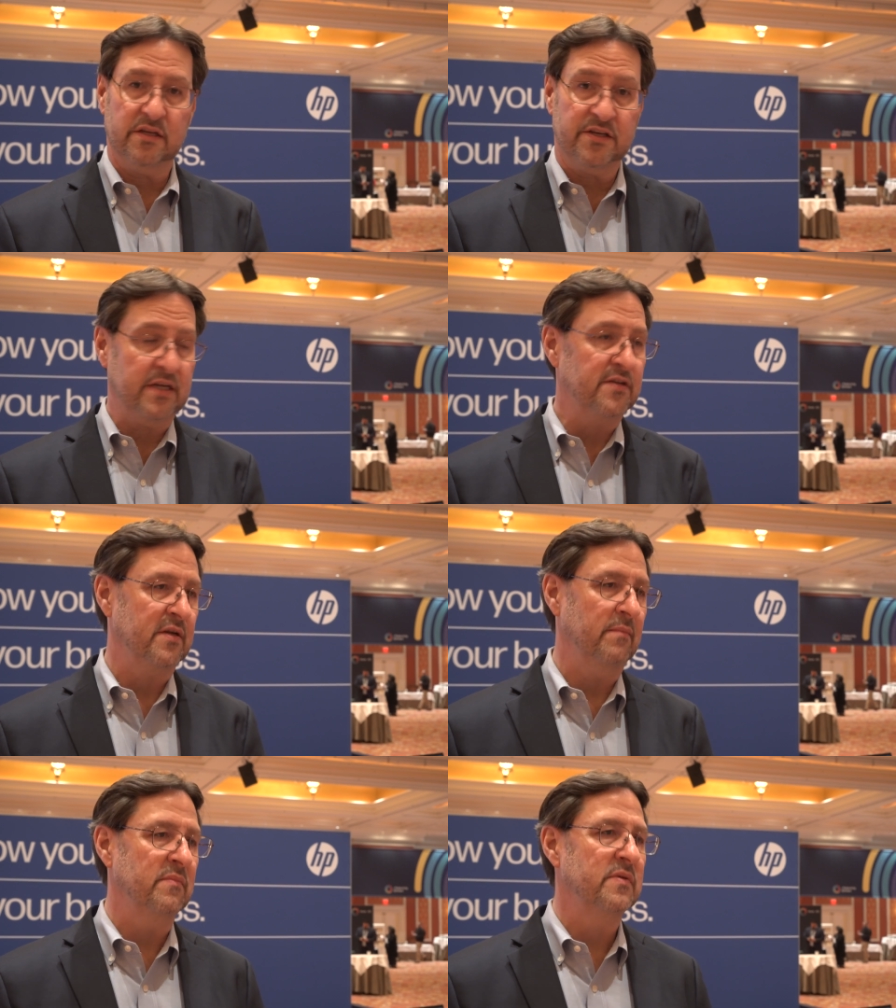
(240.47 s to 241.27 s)

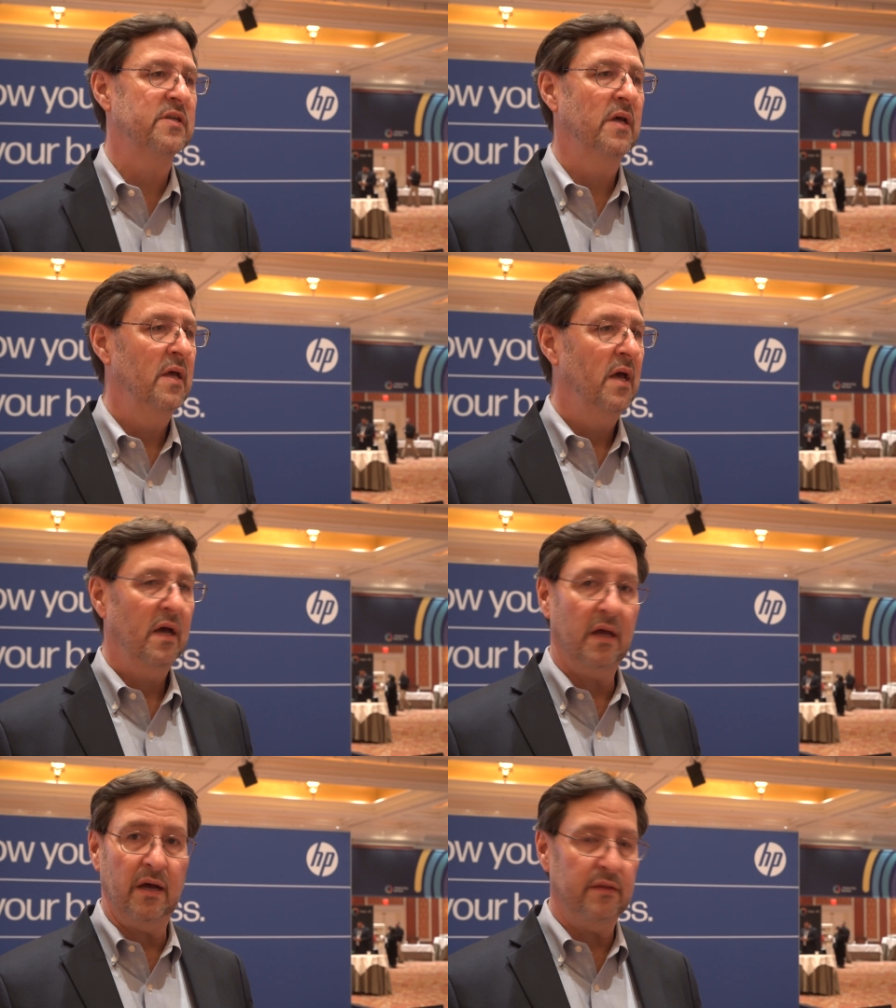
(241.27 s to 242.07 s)
systems,
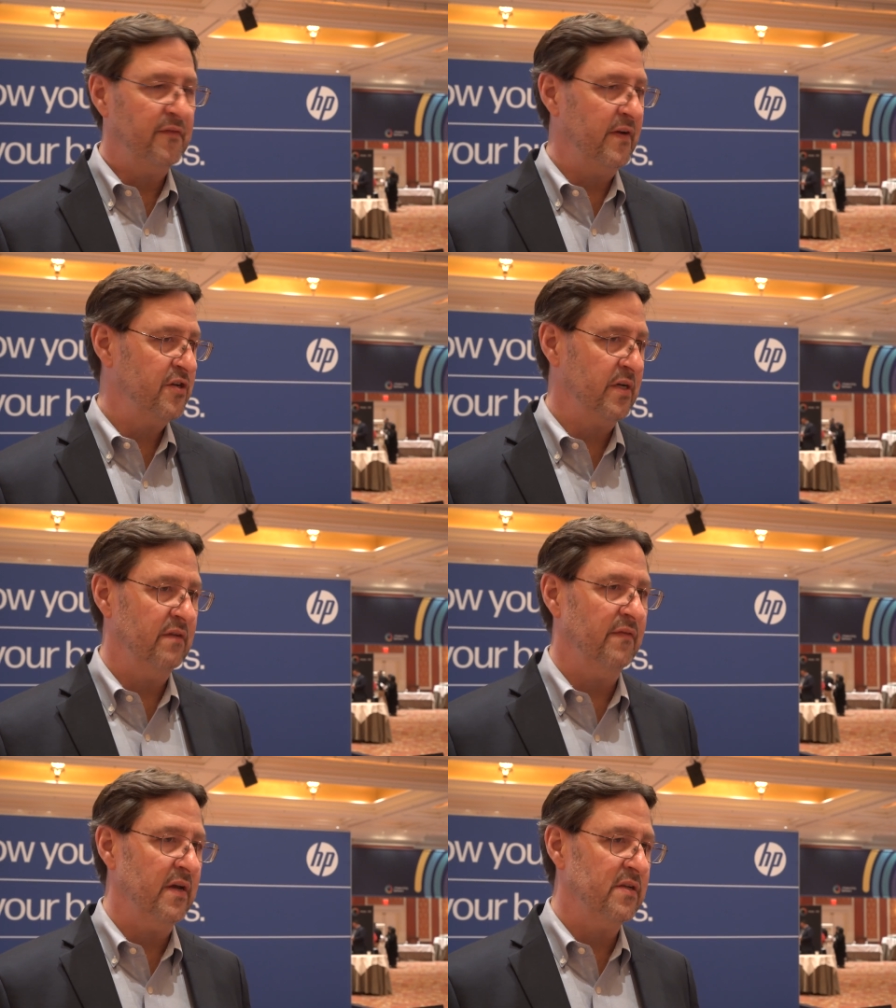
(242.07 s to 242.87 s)
the finishing
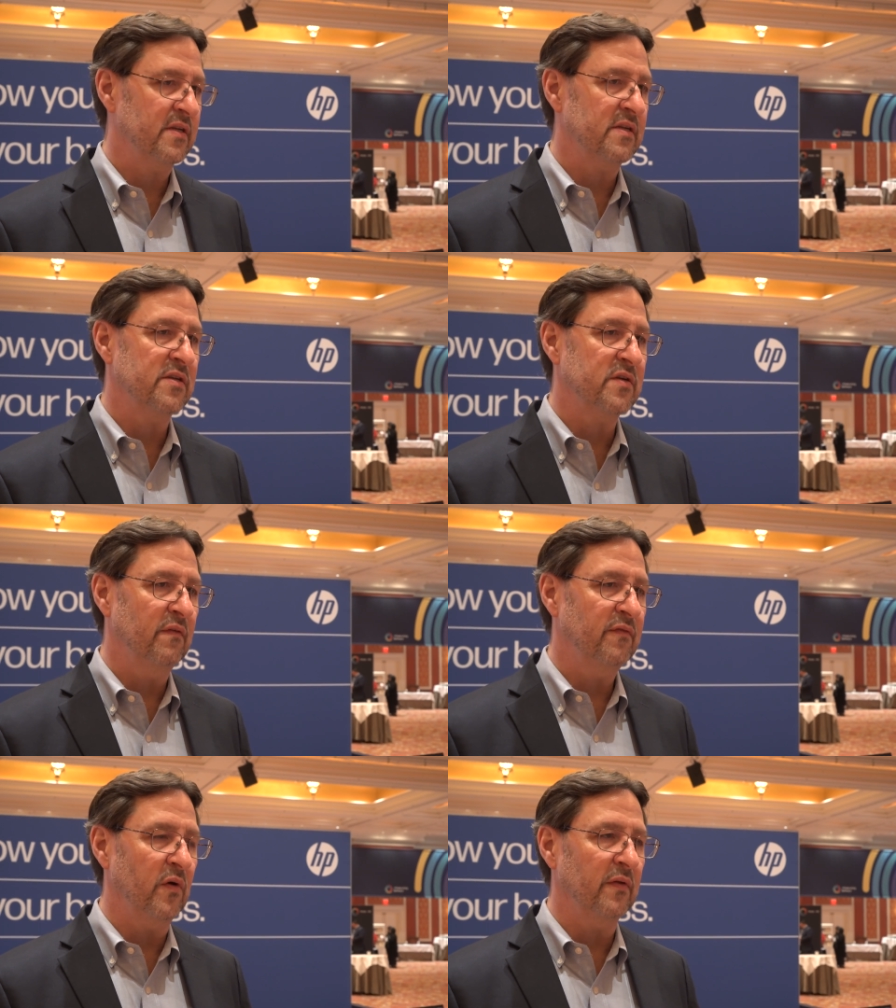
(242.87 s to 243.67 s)
devices, and so
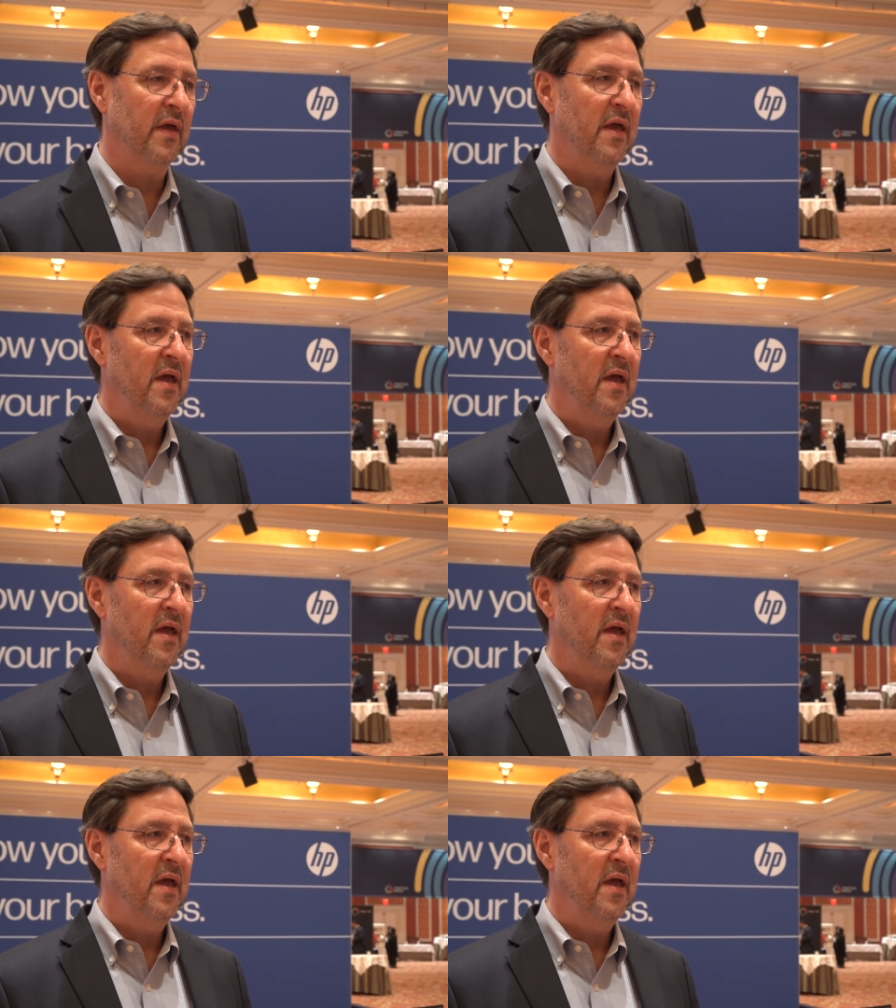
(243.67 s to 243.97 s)
forth,